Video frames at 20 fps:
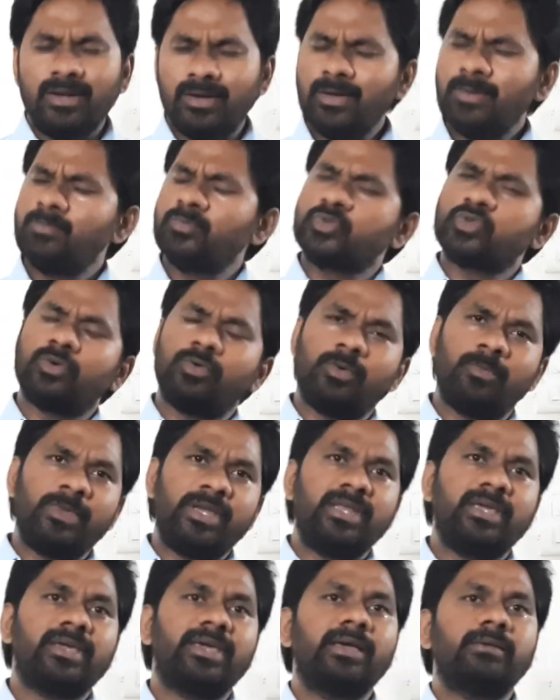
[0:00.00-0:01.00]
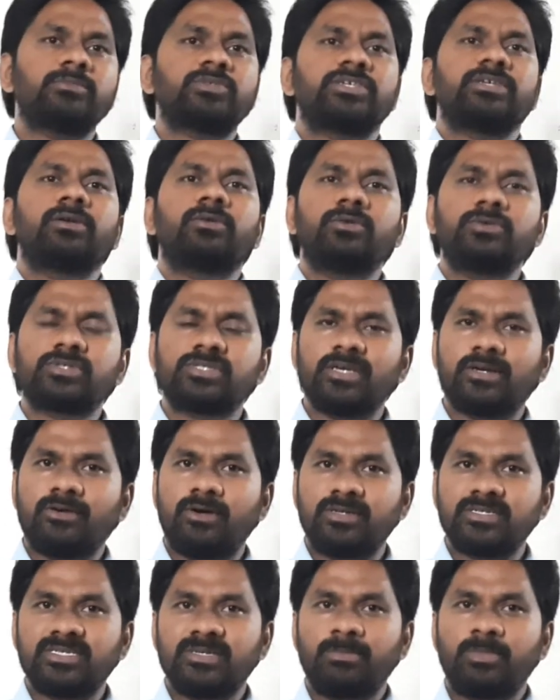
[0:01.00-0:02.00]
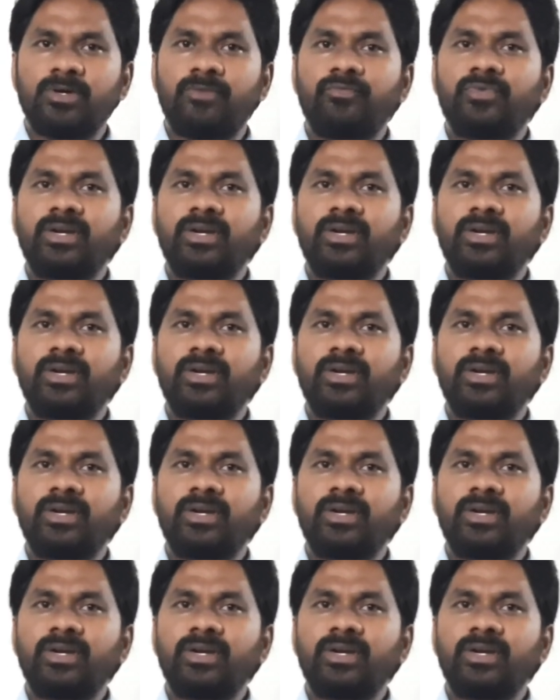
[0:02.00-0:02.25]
You know, so many games includes the concept of